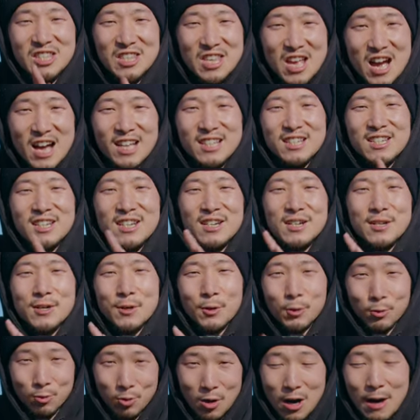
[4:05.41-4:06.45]
not
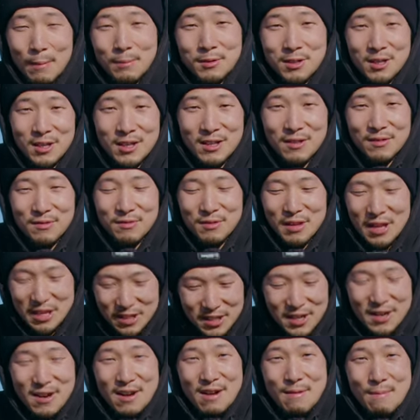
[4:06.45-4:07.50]
cropped.
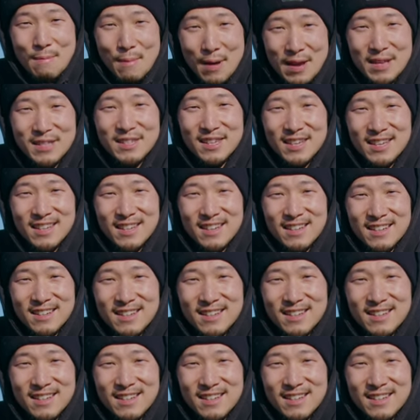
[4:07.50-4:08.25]
Isn't it amazing?